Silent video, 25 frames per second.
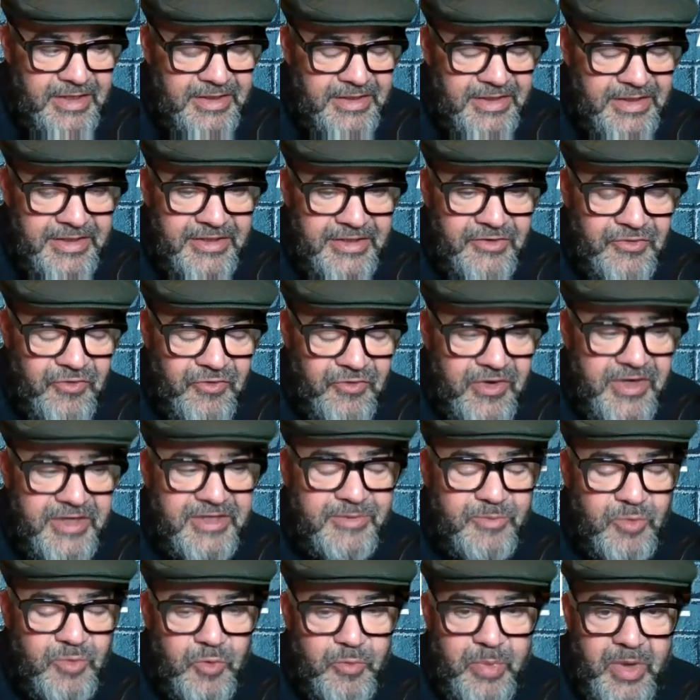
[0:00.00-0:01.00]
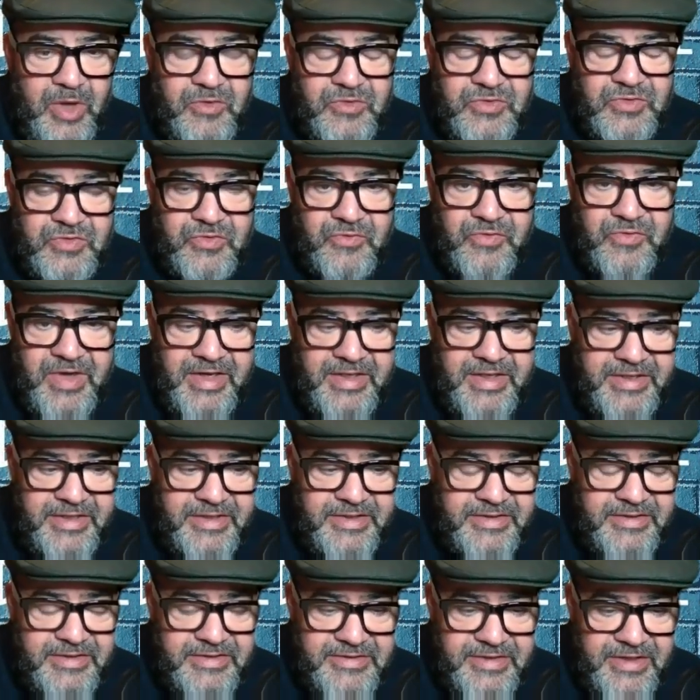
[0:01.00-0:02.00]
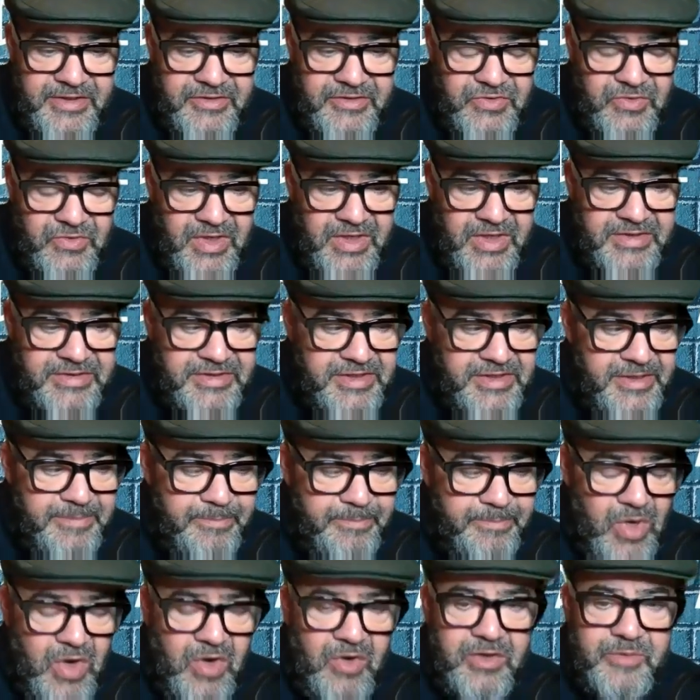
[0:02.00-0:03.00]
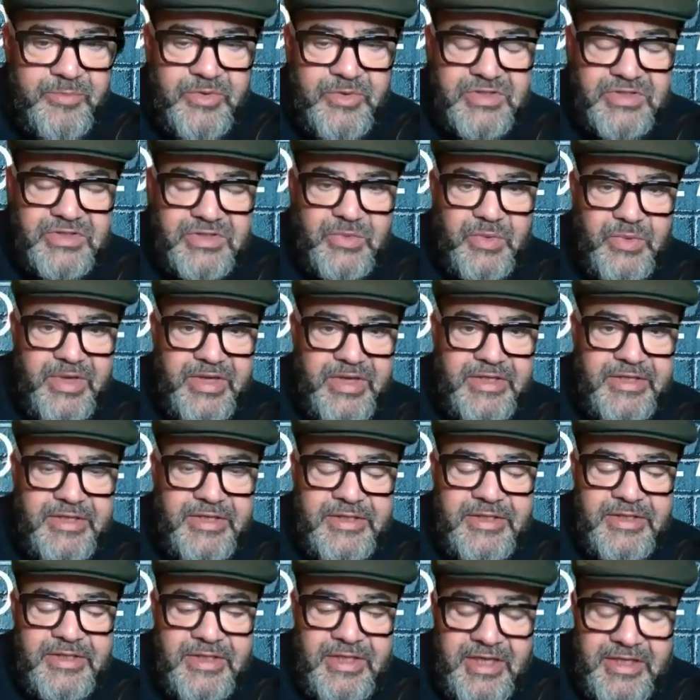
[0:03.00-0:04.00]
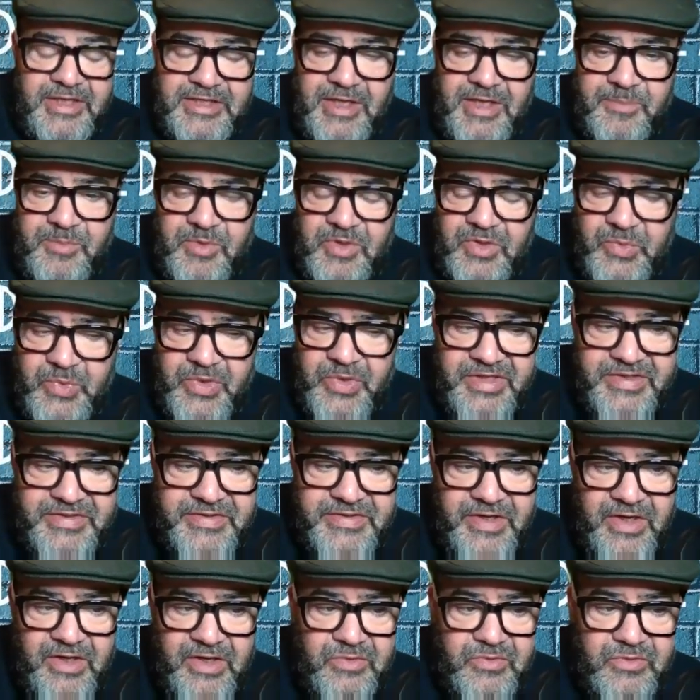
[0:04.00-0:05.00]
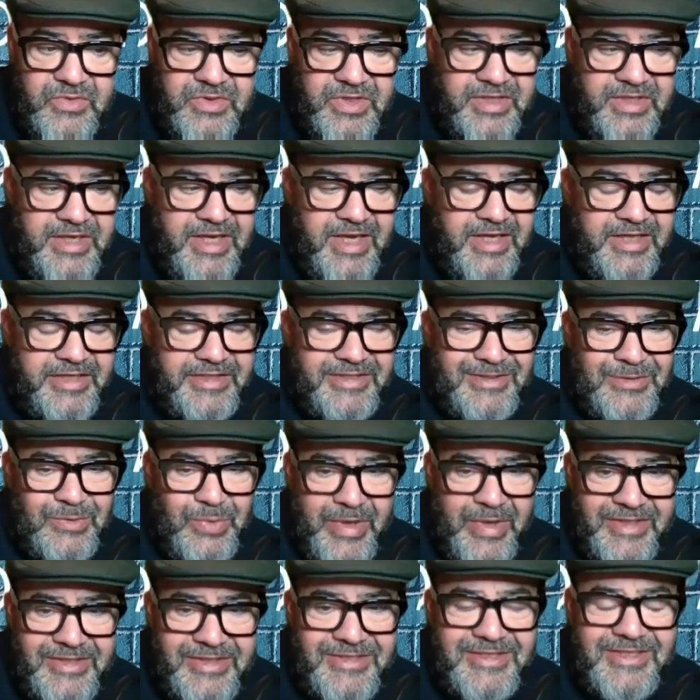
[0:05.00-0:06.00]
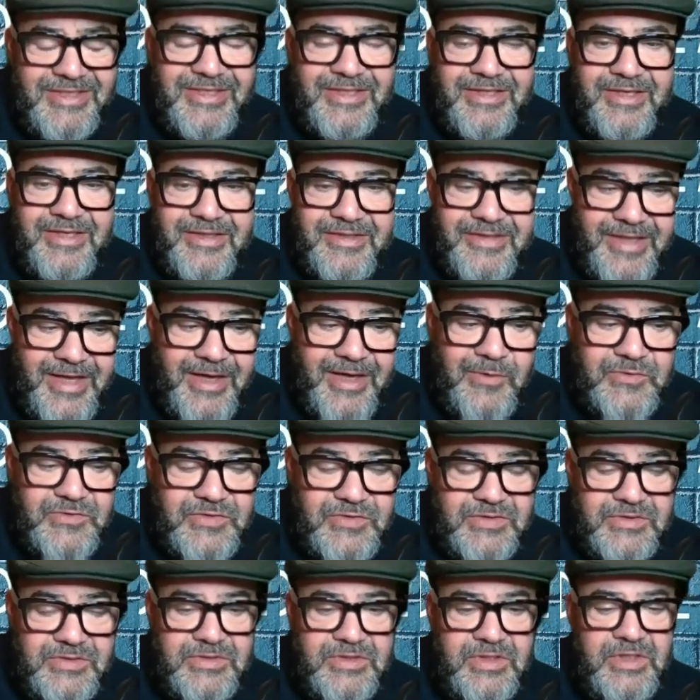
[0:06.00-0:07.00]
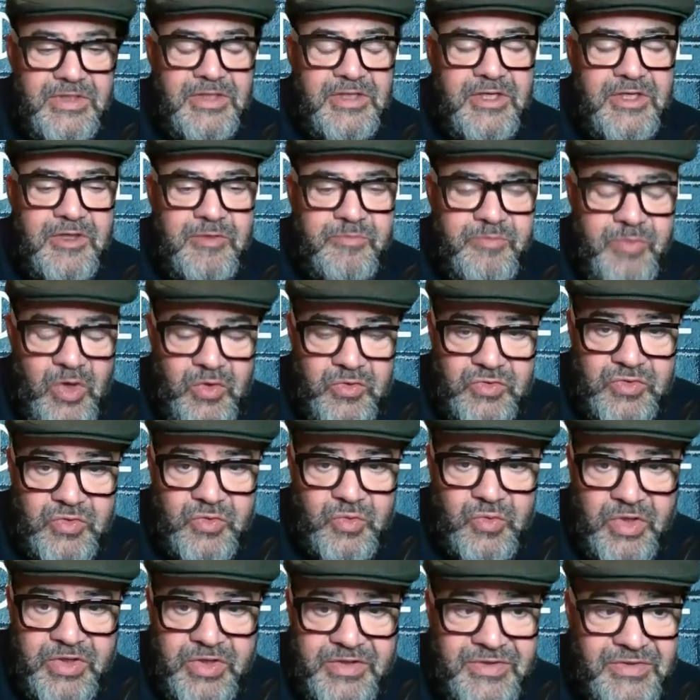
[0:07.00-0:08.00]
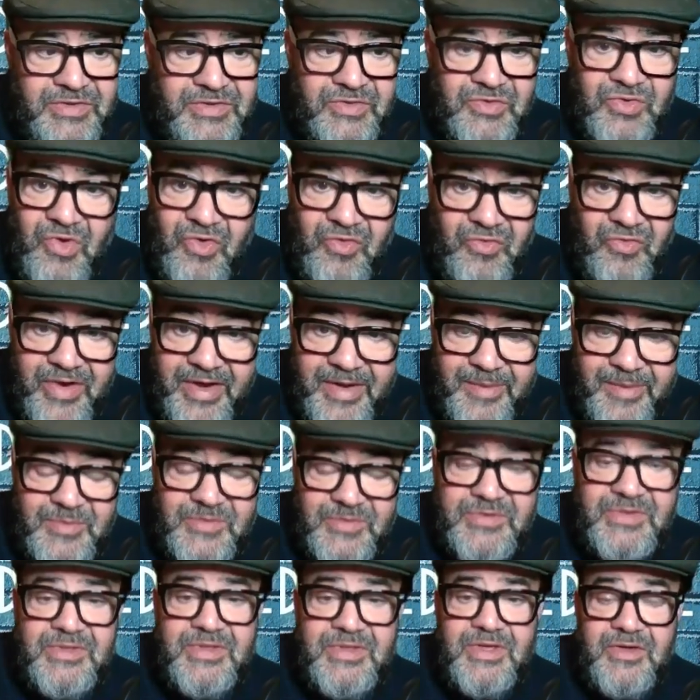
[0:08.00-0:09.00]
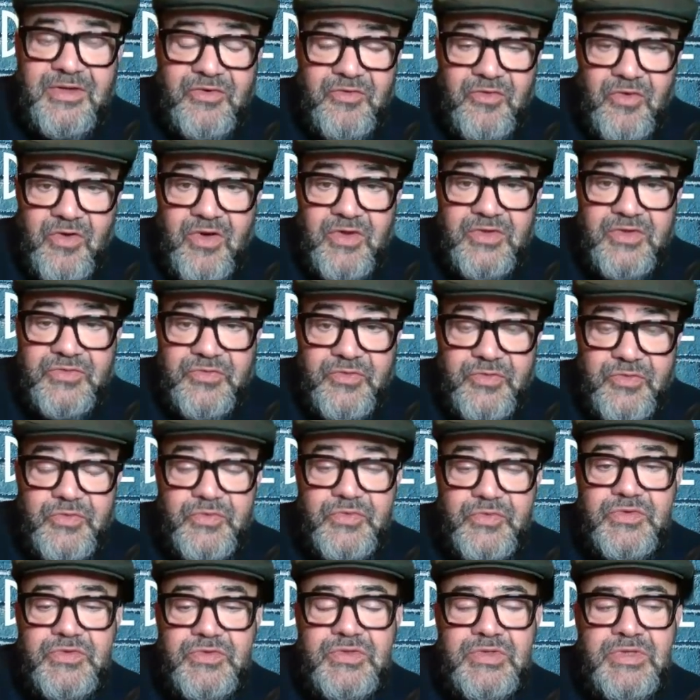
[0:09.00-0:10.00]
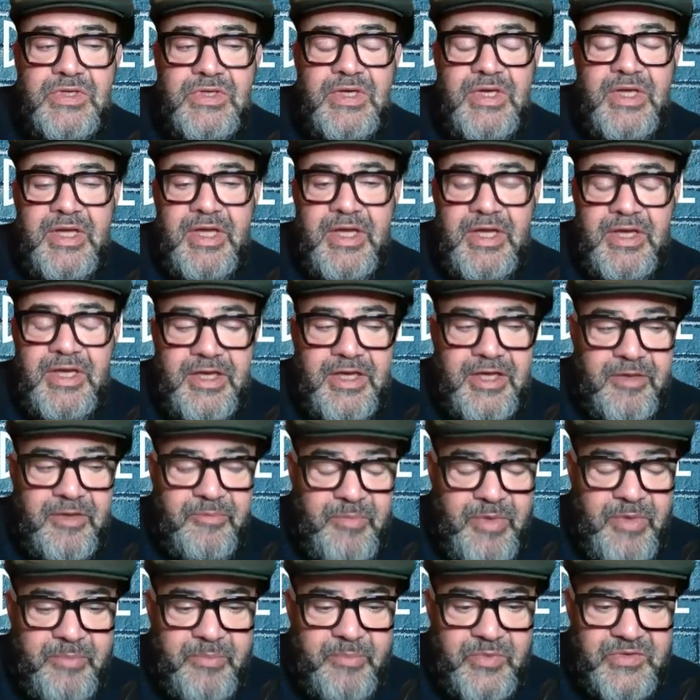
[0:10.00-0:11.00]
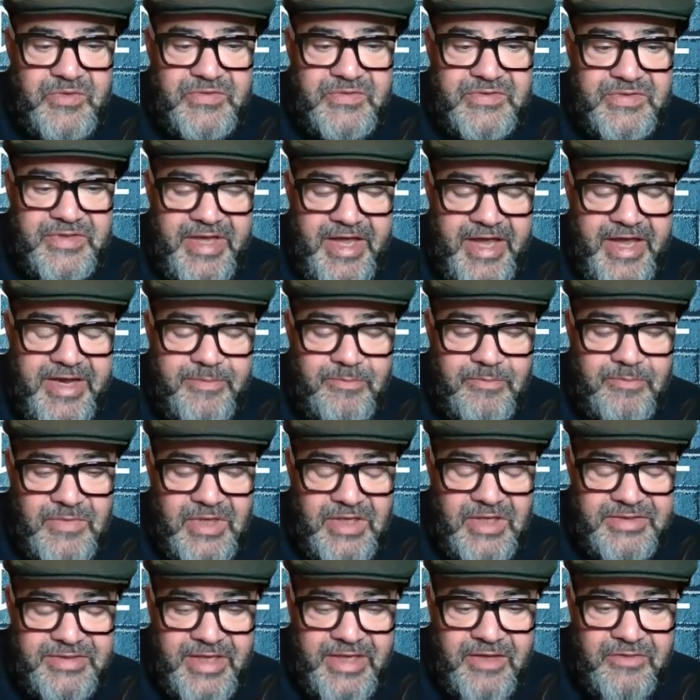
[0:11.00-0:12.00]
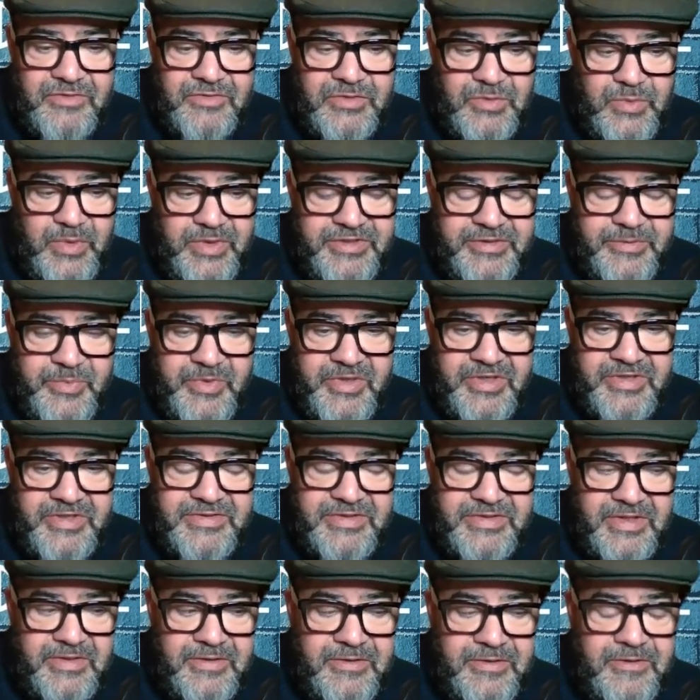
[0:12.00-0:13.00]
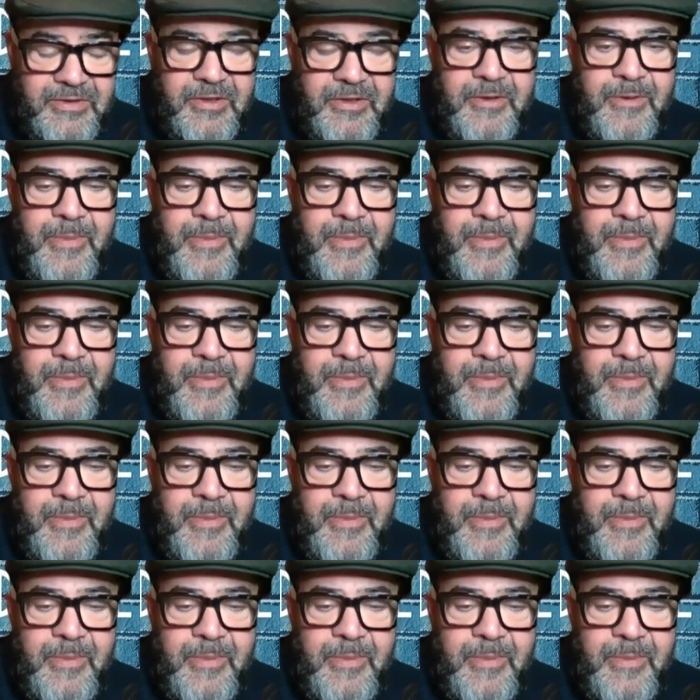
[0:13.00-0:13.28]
an incredible postal rally in central London in Parliament Square a couple of weeks ago. Nearly 20,000 postal workers, not reps, grassroots members, came down to Westminster